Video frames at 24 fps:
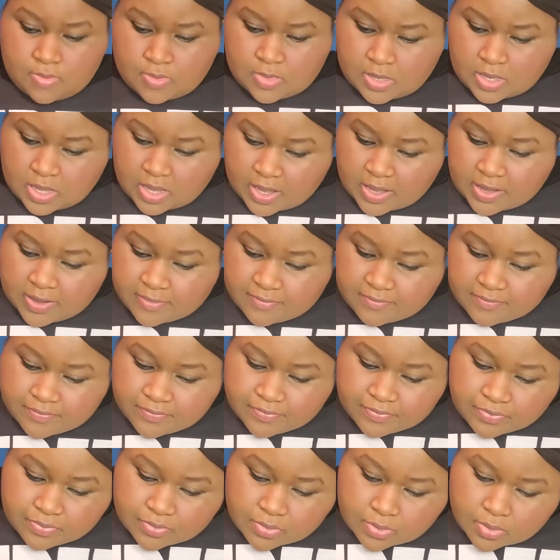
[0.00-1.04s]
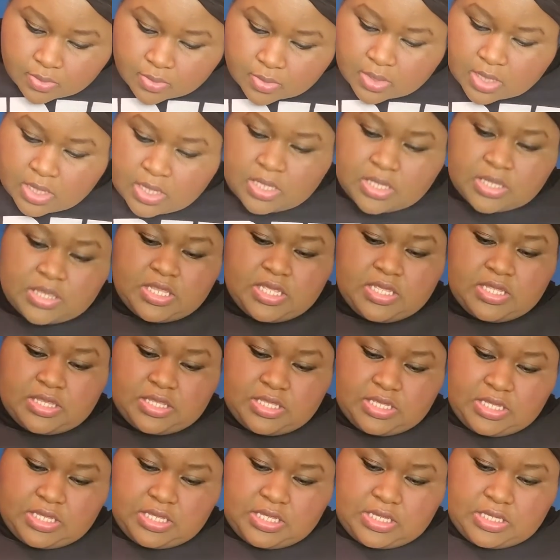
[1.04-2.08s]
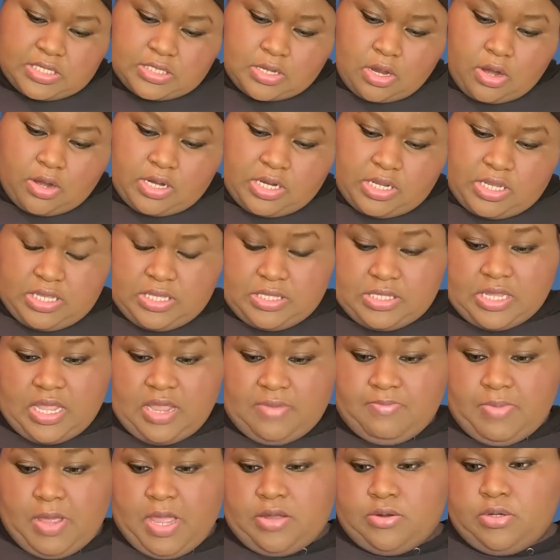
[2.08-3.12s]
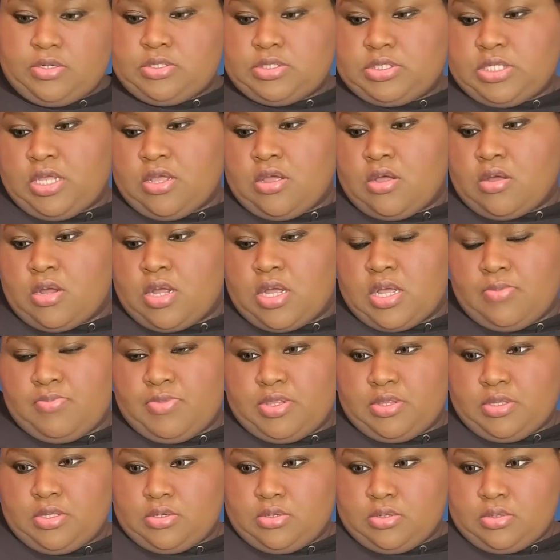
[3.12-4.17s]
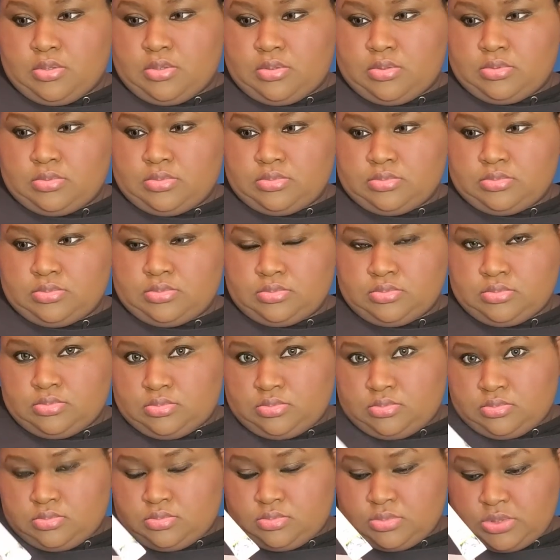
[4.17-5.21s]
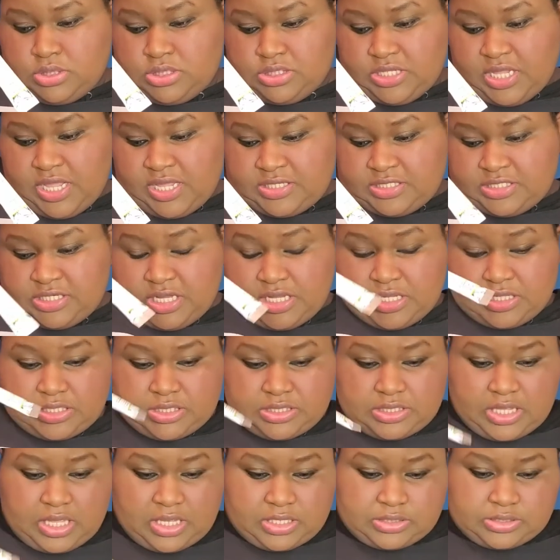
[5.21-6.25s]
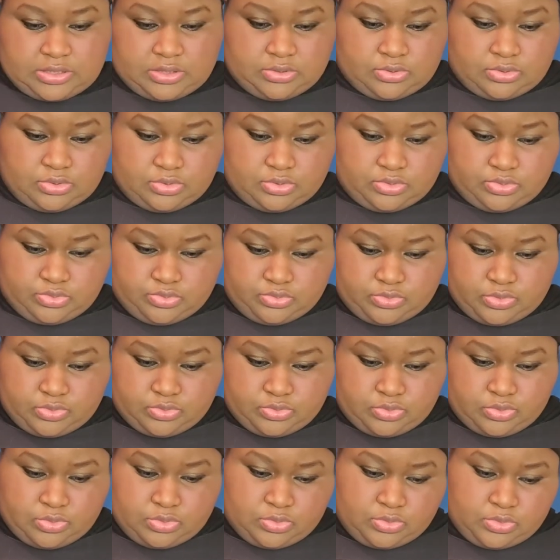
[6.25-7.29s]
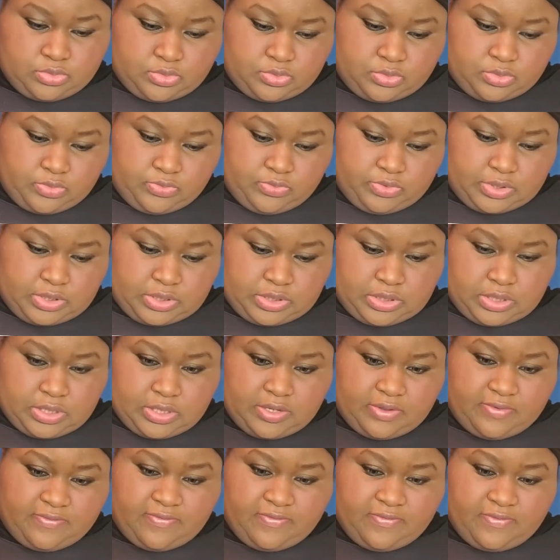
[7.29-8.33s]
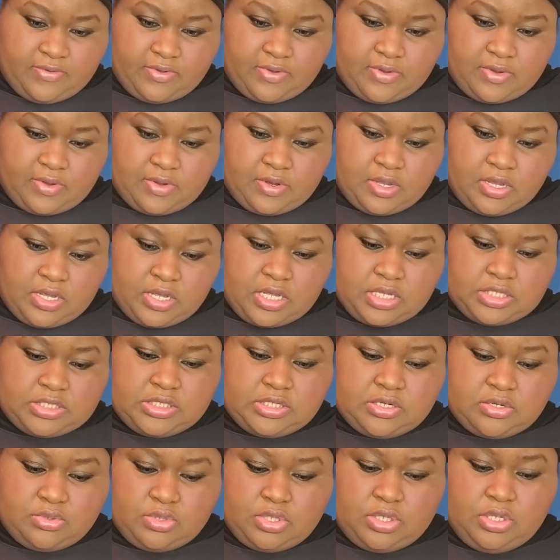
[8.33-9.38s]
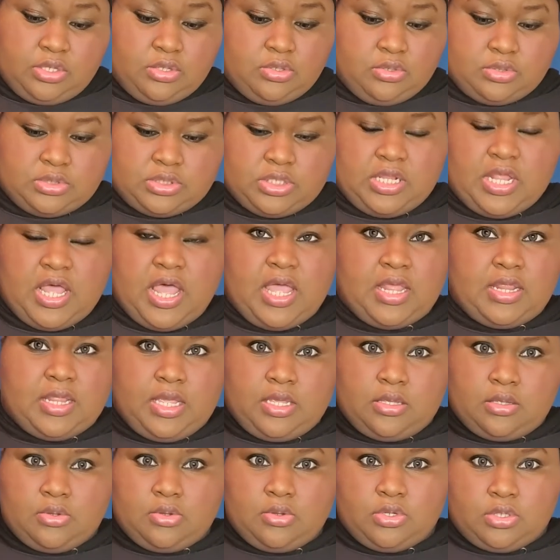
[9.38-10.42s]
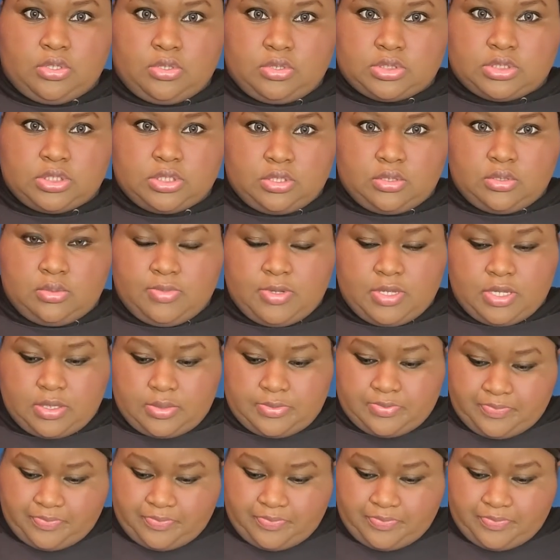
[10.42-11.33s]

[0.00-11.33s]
Okay. Then these are the enzyme powders. They all come in little sachets that you receive because you don't use a lot. Like you only use a little bit.